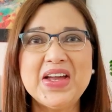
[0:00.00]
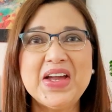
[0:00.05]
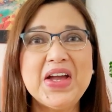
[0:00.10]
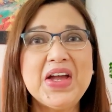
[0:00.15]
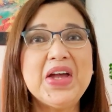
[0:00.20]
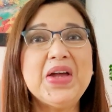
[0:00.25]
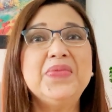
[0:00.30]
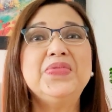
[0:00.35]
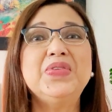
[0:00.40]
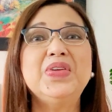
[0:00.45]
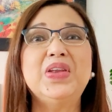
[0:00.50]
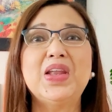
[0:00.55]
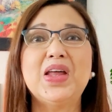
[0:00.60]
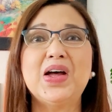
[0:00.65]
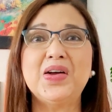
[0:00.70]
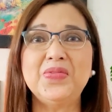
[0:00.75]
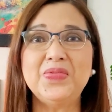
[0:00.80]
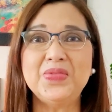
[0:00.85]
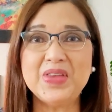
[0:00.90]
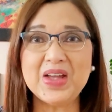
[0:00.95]
If you
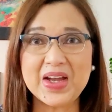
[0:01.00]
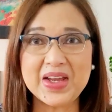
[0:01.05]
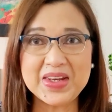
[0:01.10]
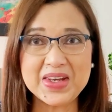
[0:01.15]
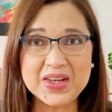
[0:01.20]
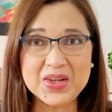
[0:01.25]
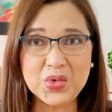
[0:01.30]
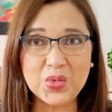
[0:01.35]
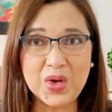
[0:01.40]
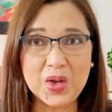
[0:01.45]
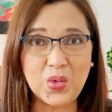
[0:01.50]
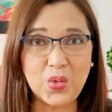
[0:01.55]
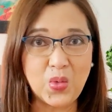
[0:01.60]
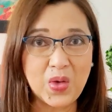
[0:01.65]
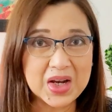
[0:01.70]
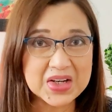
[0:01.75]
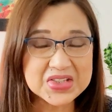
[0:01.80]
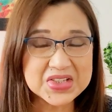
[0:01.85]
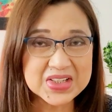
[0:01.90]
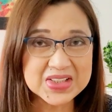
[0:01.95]
love dining while
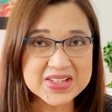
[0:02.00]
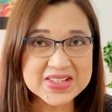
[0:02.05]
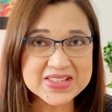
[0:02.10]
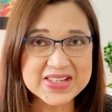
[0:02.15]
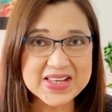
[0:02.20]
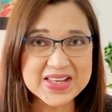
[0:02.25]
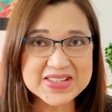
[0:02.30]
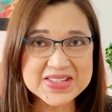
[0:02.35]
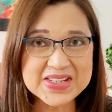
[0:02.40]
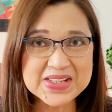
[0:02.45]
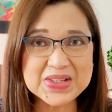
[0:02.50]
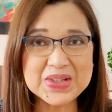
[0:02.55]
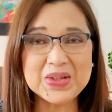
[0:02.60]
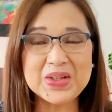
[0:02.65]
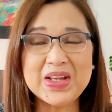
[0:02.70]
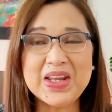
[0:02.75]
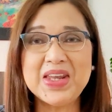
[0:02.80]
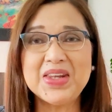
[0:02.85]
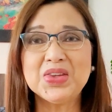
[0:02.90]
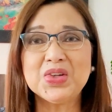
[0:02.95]
watching the sunset on
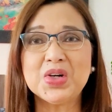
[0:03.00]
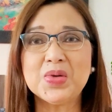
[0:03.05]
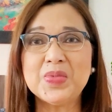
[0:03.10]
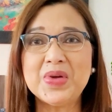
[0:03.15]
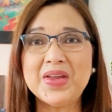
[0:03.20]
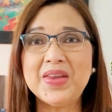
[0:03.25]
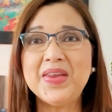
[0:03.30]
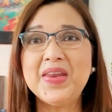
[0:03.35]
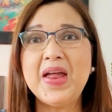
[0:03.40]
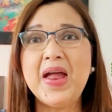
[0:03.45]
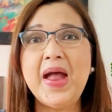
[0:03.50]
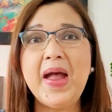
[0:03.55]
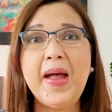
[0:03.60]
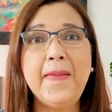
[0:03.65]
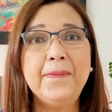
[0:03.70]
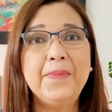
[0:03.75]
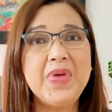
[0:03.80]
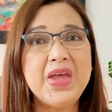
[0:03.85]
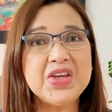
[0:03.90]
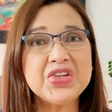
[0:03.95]
Lake Norman,
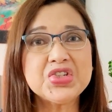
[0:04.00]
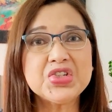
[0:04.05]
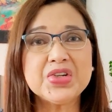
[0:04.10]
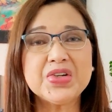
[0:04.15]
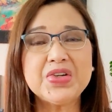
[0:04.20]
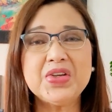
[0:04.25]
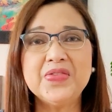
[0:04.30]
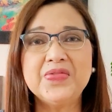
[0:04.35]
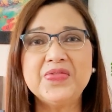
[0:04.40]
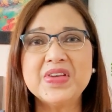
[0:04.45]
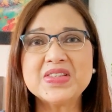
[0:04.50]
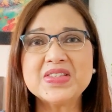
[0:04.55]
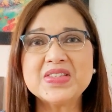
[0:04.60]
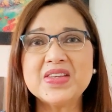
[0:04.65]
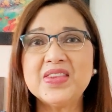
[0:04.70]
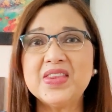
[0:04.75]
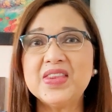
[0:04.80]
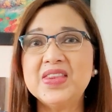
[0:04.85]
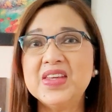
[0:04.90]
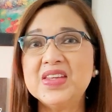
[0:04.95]
make sure you
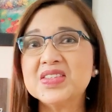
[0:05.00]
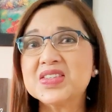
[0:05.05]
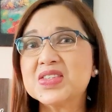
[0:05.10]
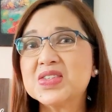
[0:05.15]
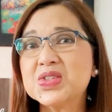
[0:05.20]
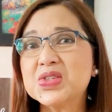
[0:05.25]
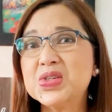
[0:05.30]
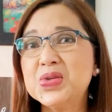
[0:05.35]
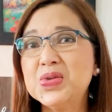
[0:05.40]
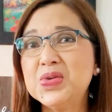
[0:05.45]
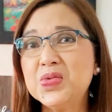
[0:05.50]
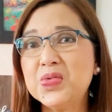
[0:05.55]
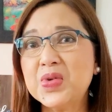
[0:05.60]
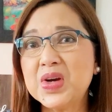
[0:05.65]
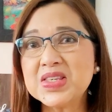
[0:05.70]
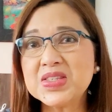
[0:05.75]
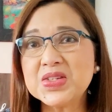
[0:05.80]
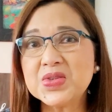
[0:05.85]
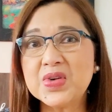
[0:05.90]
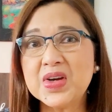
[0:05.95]
visit these two
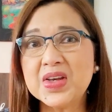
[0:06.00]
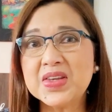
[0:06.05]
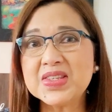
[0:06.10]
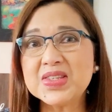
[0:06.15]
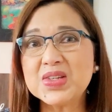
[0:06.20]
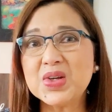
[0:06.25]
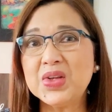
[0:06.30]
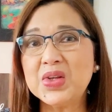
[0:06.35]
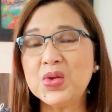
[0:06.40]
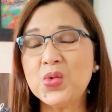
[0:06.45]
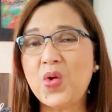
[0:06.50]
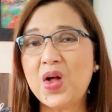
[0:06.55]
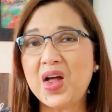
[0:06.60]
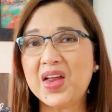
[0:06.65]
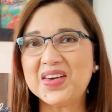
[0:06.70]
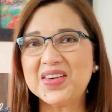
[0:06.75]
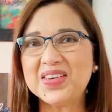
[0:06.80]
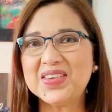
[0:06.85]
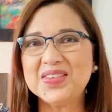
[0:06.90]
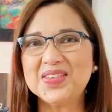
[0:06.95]
restaurants on the
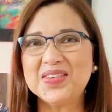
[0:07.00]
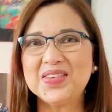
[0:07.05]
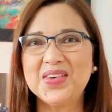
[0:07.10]
water.